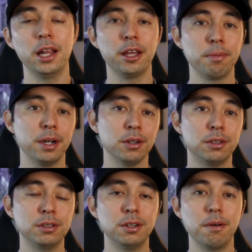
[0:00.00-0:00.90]
LA
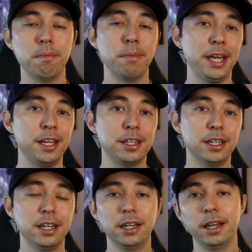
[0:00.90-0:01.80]
Apparel, Made,
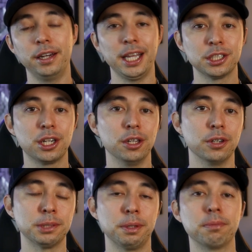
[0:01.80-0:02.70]
and AS Color
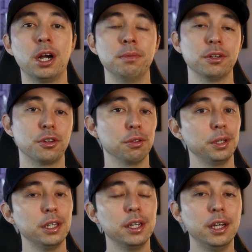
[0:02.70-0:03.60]
as my primary
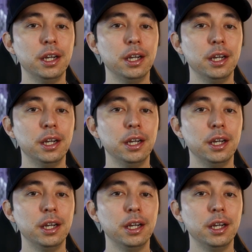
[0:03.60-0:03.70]
3.